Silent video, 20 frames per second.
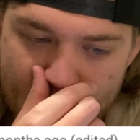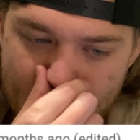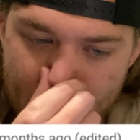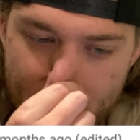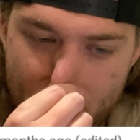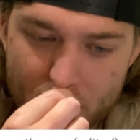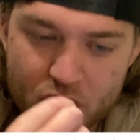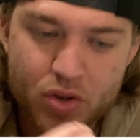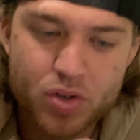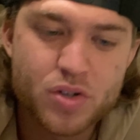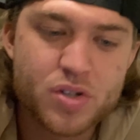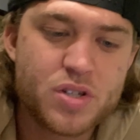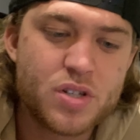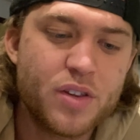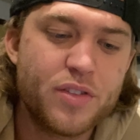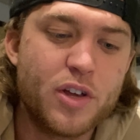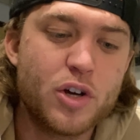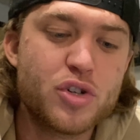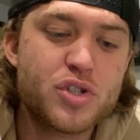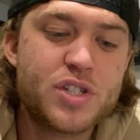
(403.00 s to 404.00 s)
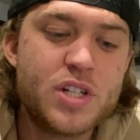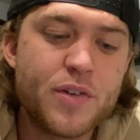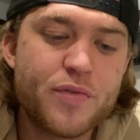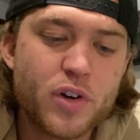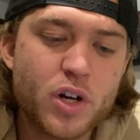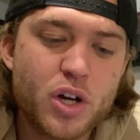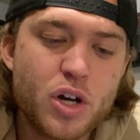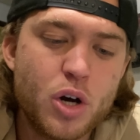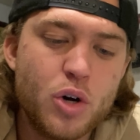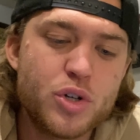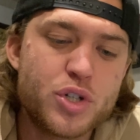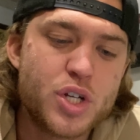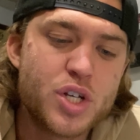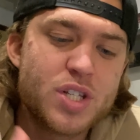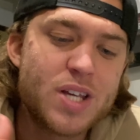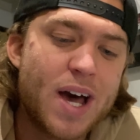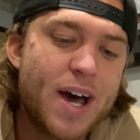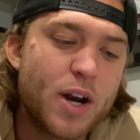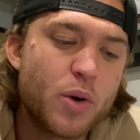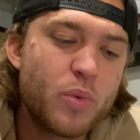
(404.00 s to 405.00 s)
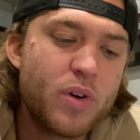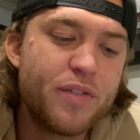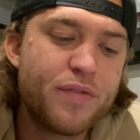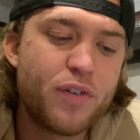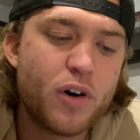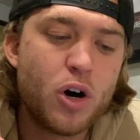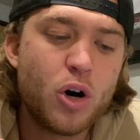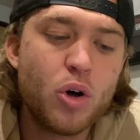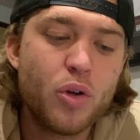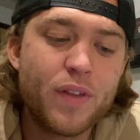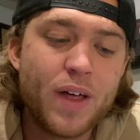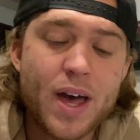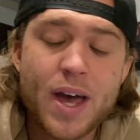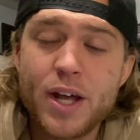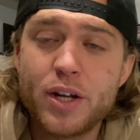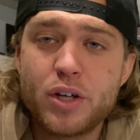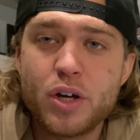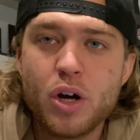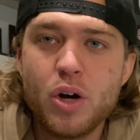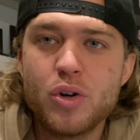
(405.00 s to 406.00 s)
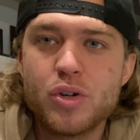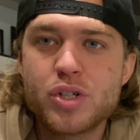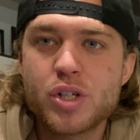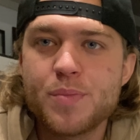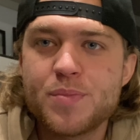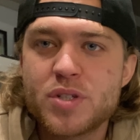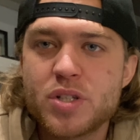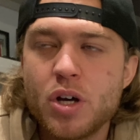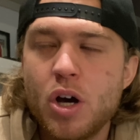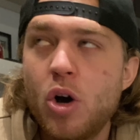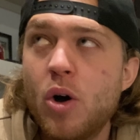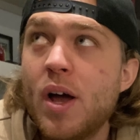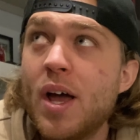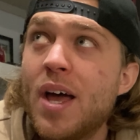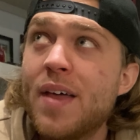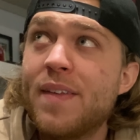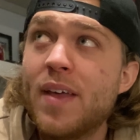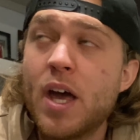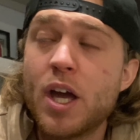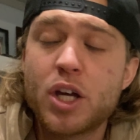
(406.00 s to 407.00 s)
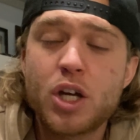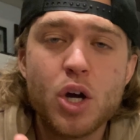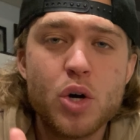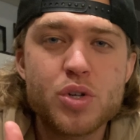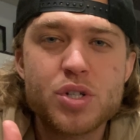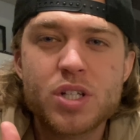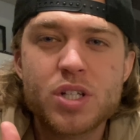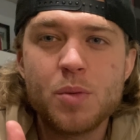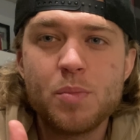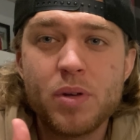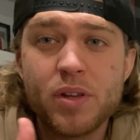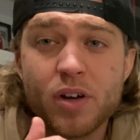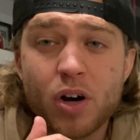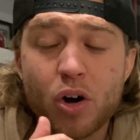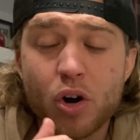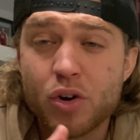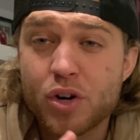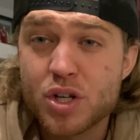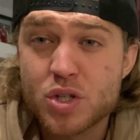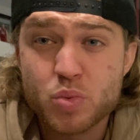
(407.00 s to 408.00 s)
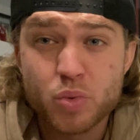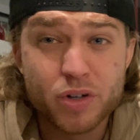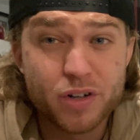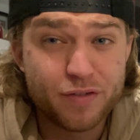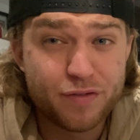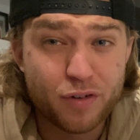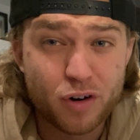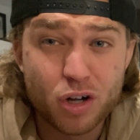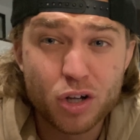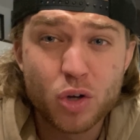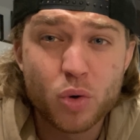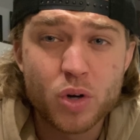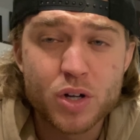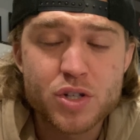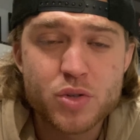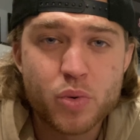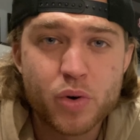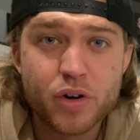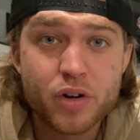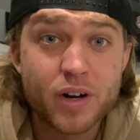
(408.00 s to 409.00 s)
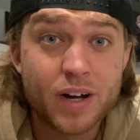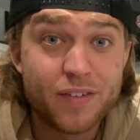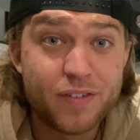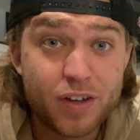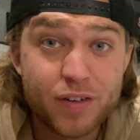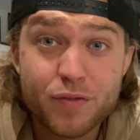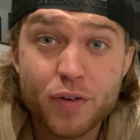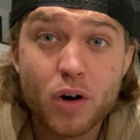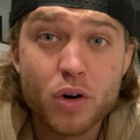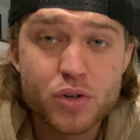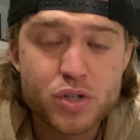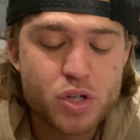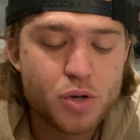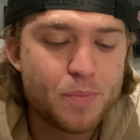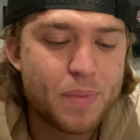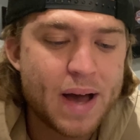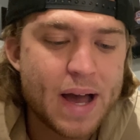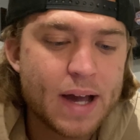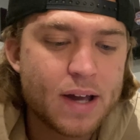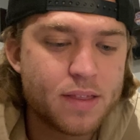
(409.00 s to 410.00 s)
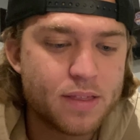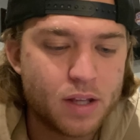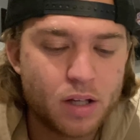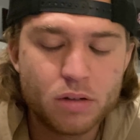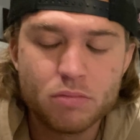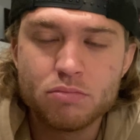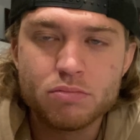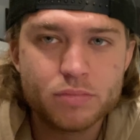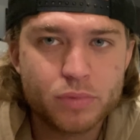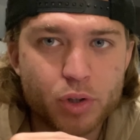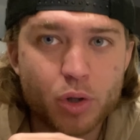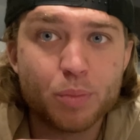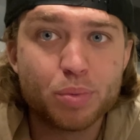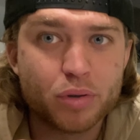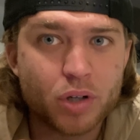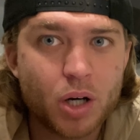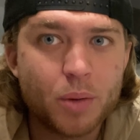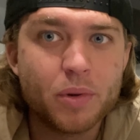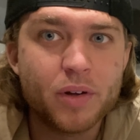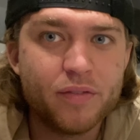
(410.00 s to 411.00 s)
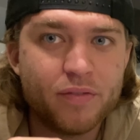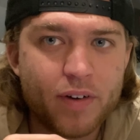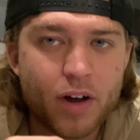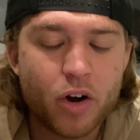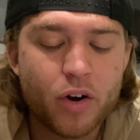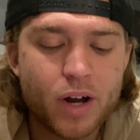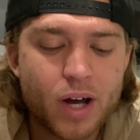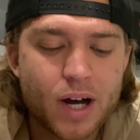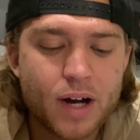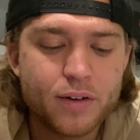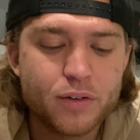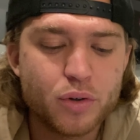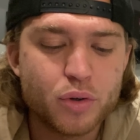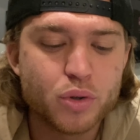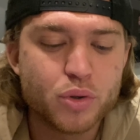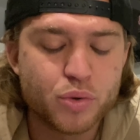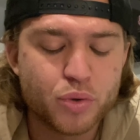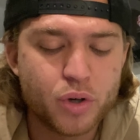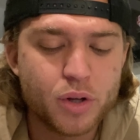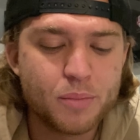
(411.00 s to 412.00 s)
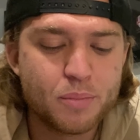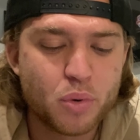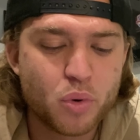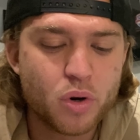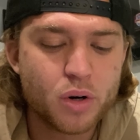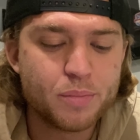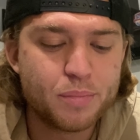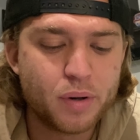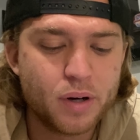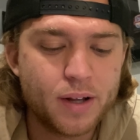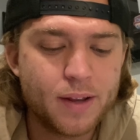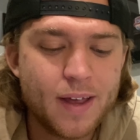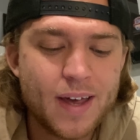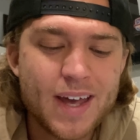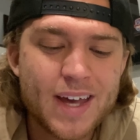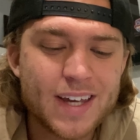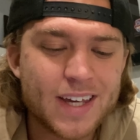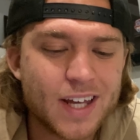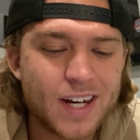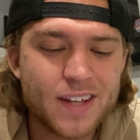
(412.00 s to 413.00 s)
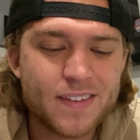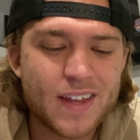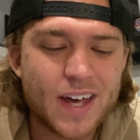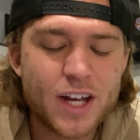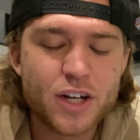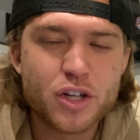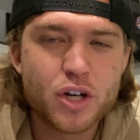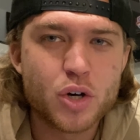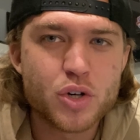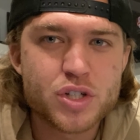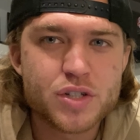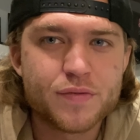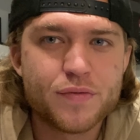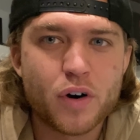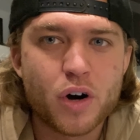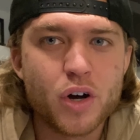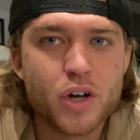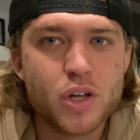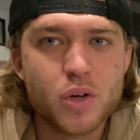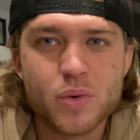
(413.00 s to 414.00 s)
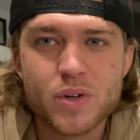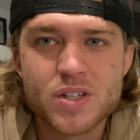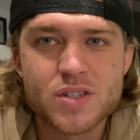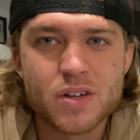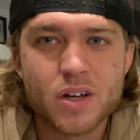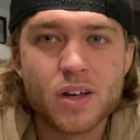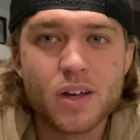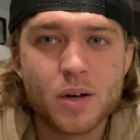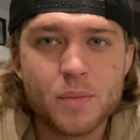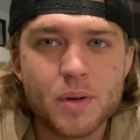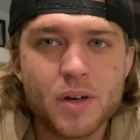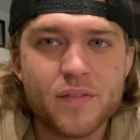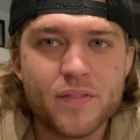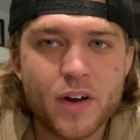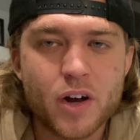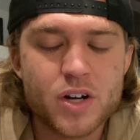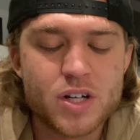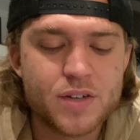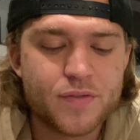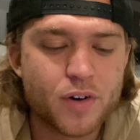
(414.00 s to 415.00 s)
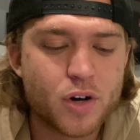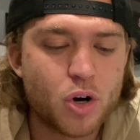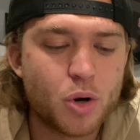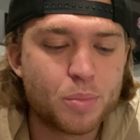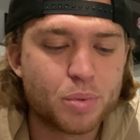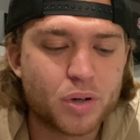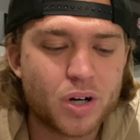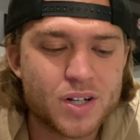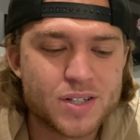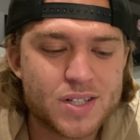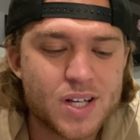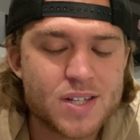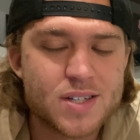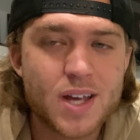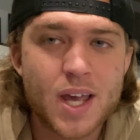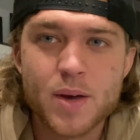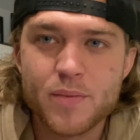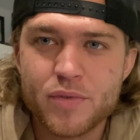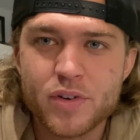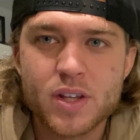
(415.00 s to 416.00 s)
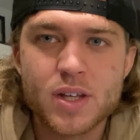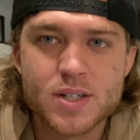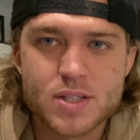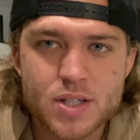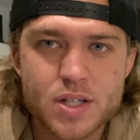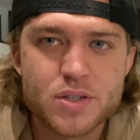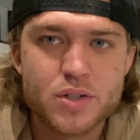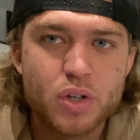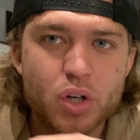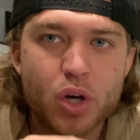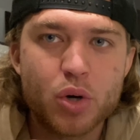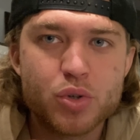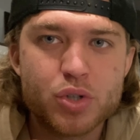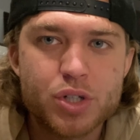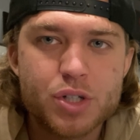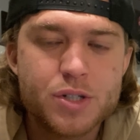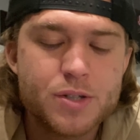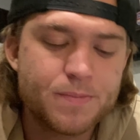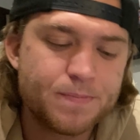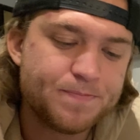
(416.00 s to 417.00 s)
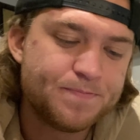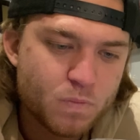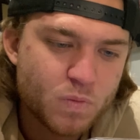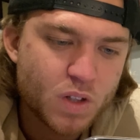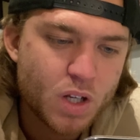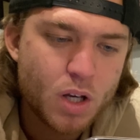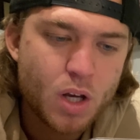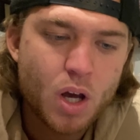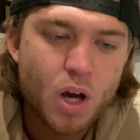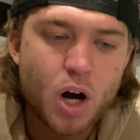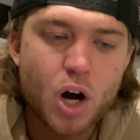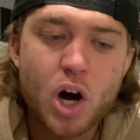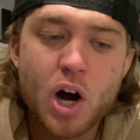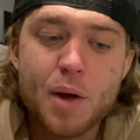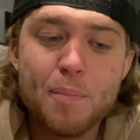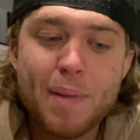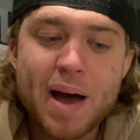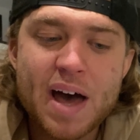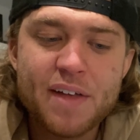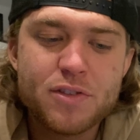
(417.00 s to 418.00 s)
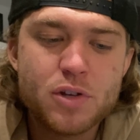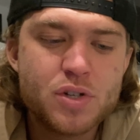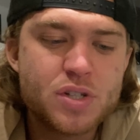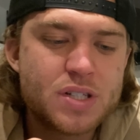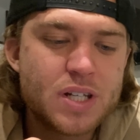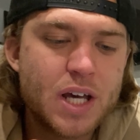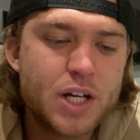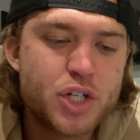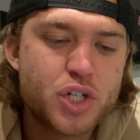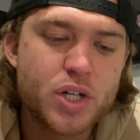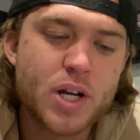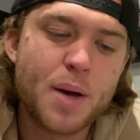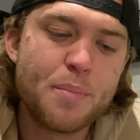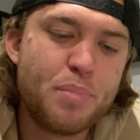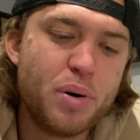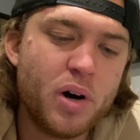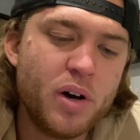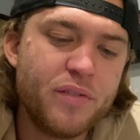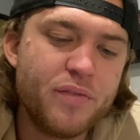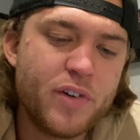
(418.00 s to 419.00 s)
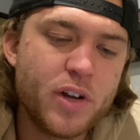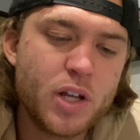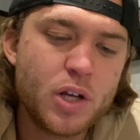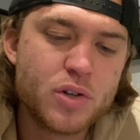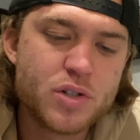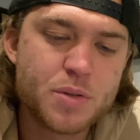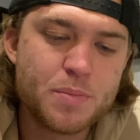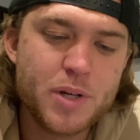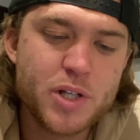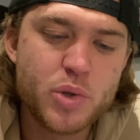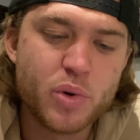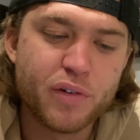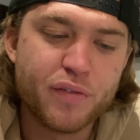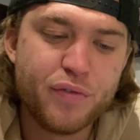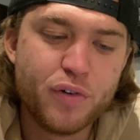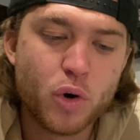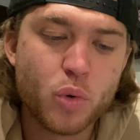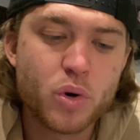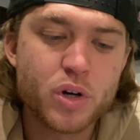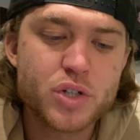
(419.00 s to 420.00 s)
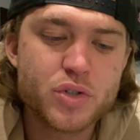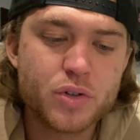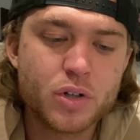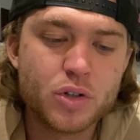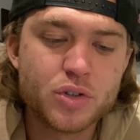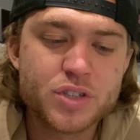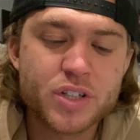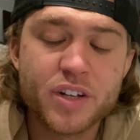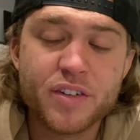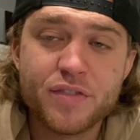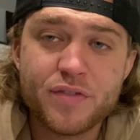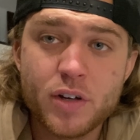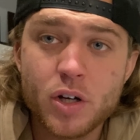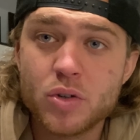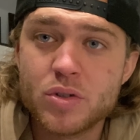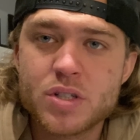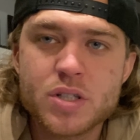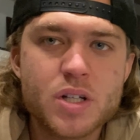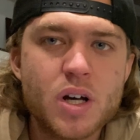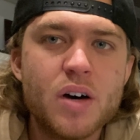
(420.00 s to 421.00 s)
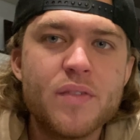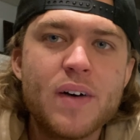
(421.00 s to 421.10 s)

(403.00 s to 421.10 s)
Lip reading: There's different coaches. How do we follow the head coach? So the head coach is be the hardest one to follow on Twitter. If he follows you back, then you're probably very high on the recruiting board, but getting the head coach to follow you is going to be a very difficult process. Aim for the assistant coaches. All right, Matthew said, should I put videos of me doing footwork drills on the field and stuff?